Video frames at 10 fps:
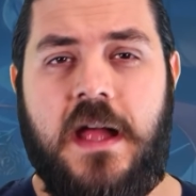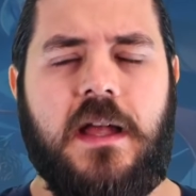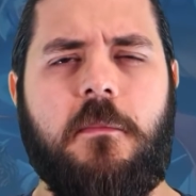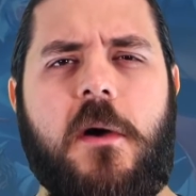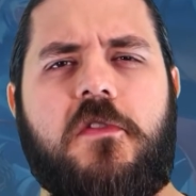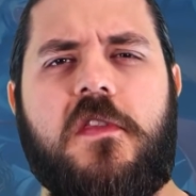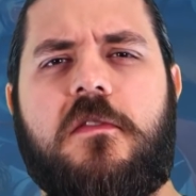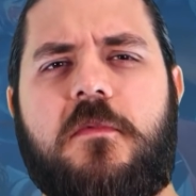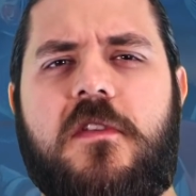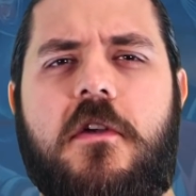Now, most of
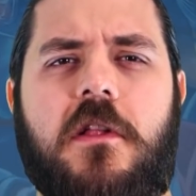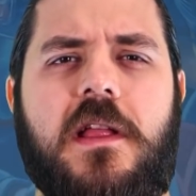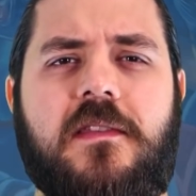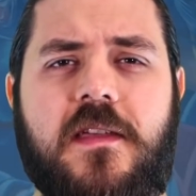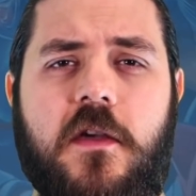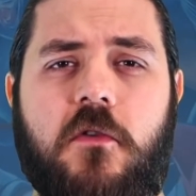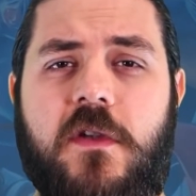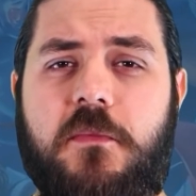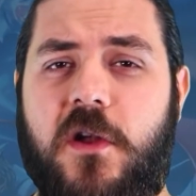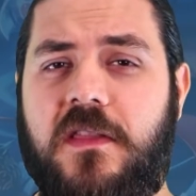this material is either
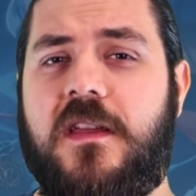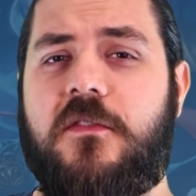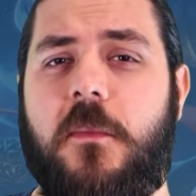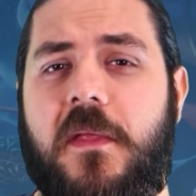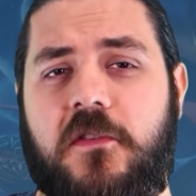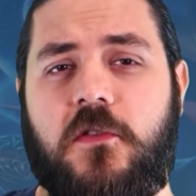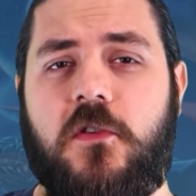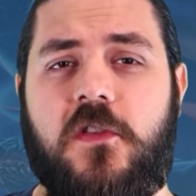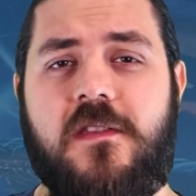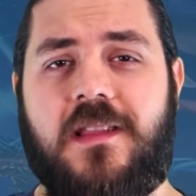reprinted from other
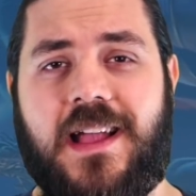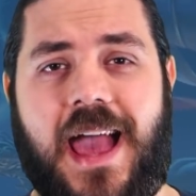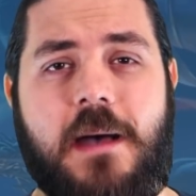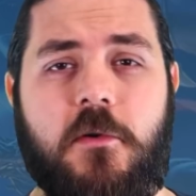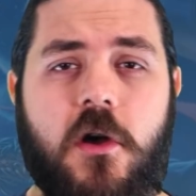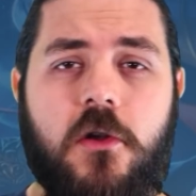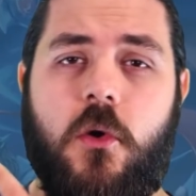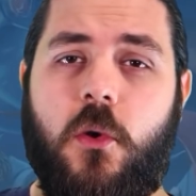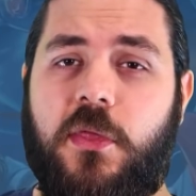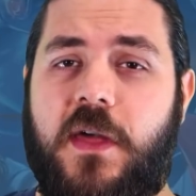sources like Eberron
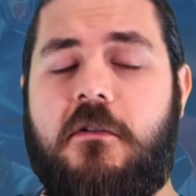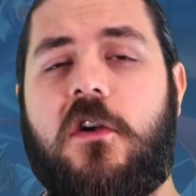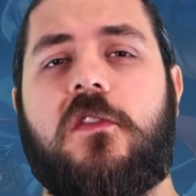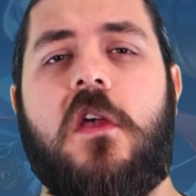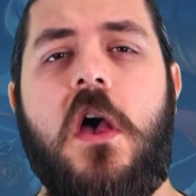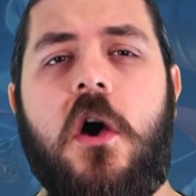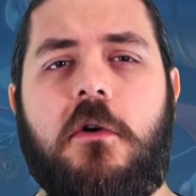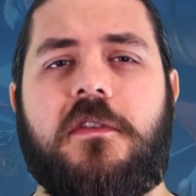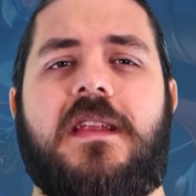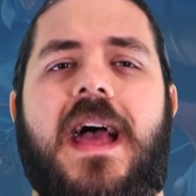or Theros,
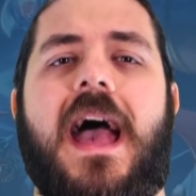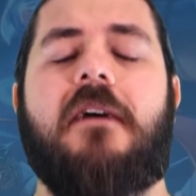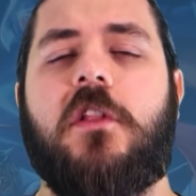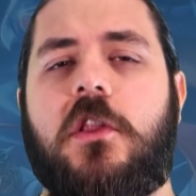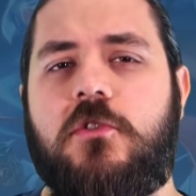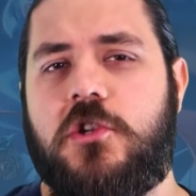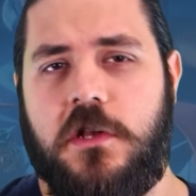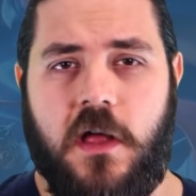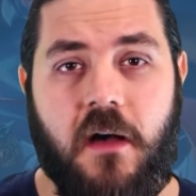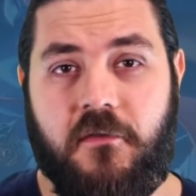or it's an
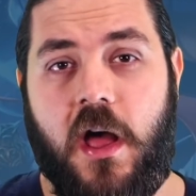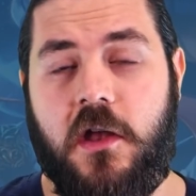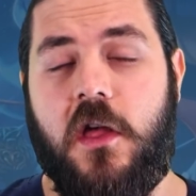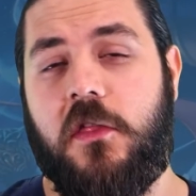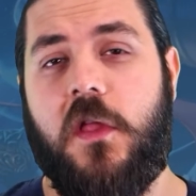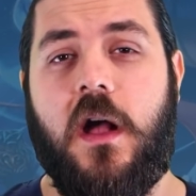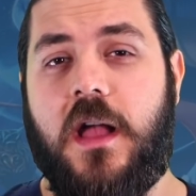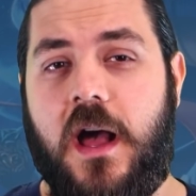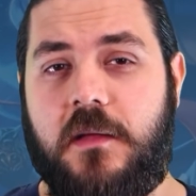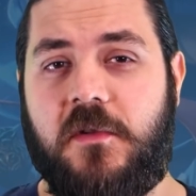evolution of Unearthed
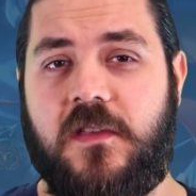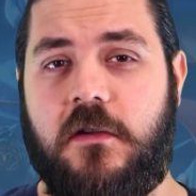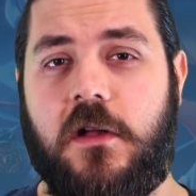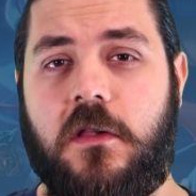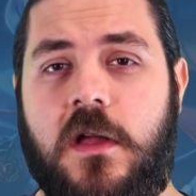Arcana material.